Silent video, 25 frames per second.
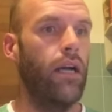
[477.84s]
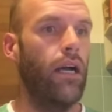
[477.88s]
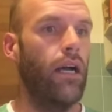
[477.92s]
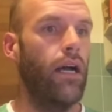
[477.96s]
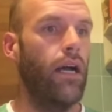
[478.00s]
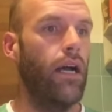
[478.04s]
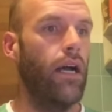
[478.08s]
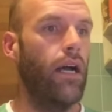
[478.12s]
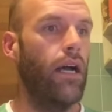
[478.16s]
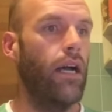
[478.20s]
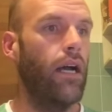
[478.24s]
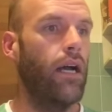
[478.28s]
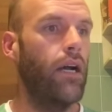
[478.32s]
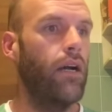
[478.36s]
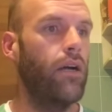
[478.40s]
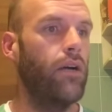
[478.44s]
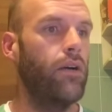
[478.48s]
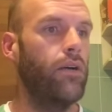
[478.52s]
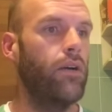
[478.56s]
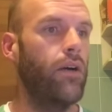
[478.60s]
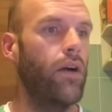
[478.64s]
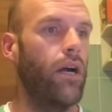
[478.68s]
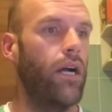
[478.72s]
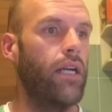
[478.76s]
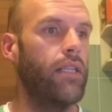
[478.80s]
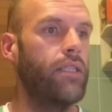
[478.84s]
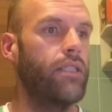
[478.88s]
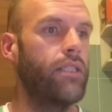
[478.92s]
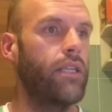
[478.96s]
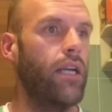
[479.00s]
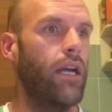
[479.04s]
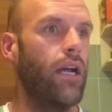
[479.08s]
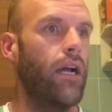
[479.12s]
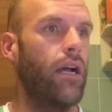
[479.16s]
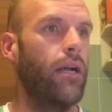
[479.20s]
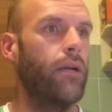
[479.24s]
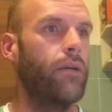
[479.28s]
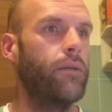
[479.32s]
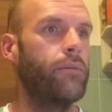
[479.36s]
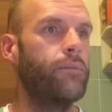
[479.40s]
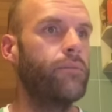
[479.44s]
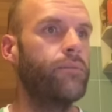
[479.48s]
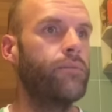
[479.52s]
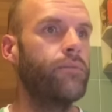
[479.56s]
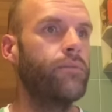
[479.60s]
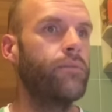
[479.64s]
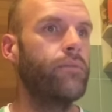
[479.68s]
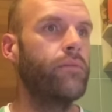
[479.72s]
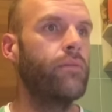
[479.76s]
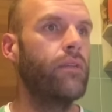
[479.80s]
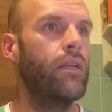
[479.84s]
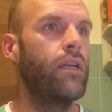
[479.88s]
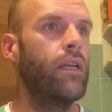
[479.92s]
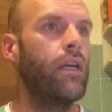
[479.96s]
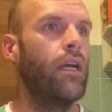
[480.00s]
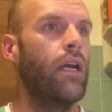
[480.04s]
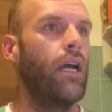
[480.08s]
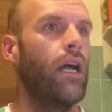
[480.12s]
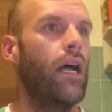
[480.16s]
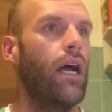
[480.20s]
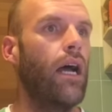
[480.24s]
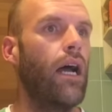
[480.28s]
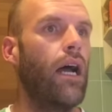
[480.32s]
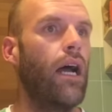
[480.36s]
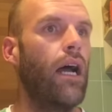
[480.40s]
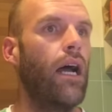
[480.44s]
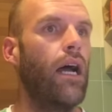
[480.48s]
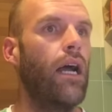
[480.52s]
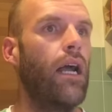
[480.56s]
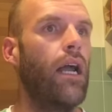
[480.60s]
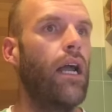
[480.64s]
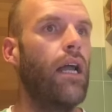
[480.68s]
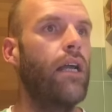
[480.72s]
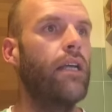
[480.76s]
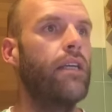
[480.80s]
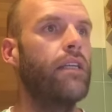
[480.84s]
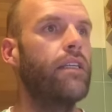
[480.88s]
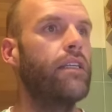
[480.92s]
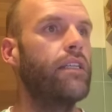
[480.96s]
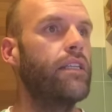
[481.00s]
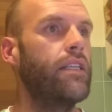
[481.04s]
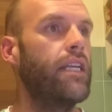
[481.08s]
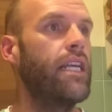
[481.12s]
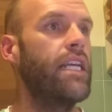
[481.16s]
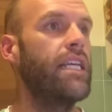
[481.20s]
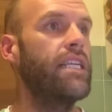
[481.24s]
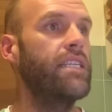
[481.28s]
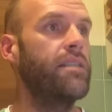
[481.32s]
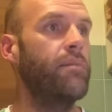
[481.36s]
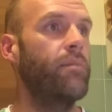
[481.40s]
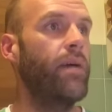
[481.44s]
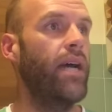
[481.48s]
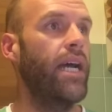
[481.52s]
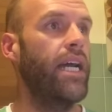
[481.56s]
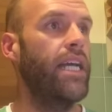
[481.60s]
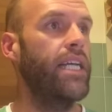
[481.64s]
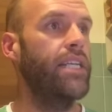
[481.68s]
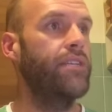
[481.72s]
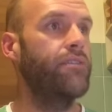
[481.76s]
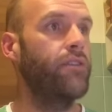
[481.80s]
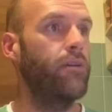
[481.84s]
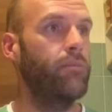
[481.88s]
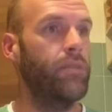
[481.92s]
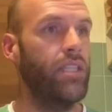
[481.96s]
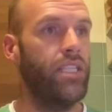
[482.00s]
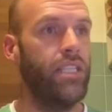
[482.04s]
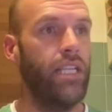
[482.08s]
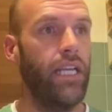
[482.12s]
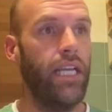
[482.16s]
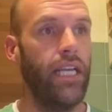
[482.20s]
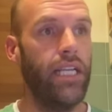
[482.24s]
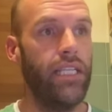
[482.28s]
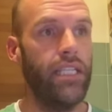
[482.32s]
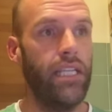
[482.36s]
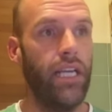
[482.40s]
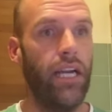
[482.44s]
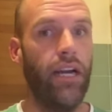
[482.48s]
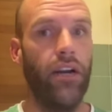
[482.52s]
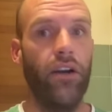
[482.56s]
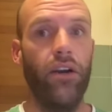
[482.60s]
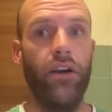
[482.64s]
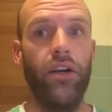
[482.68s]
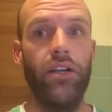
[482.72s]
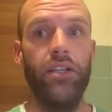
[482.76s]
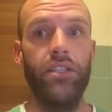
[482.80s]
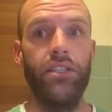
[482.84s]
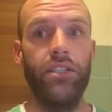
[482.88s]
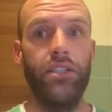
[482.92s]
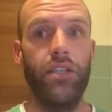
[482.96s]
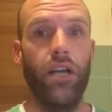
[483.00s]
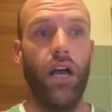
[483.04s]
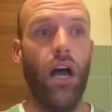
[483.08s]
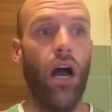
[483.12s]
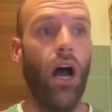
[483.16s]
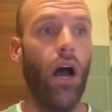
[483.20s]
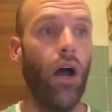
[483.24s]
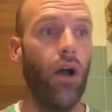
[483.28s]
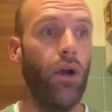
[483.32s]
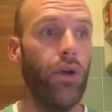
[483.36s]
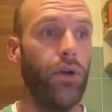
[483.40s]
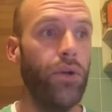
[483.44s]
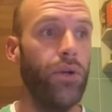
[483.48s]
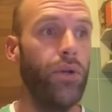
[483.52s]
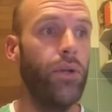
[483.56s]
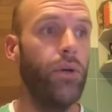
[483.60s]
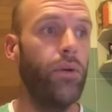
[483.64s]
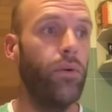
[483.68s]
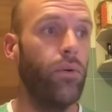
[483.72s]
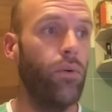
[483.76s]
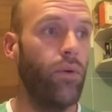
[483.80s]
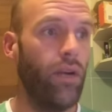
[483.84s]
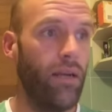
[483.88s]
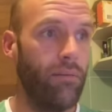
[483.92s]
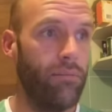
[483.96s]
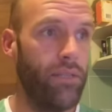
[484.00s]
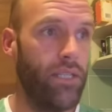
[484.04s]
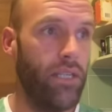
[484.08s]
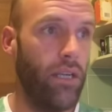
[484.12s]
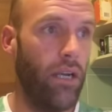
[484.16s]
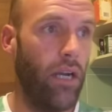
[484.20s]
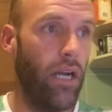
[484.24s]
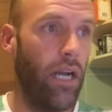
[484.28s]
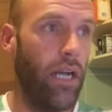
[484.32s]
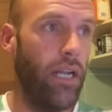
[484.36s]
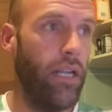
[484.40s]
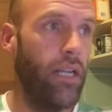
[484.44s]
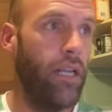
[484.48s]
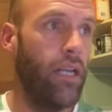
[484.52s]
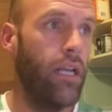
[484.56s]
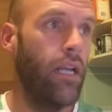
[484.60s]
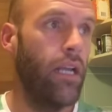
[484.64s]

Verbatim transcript: Uh, Alright, so uh, here's a page from the CSIRO's own website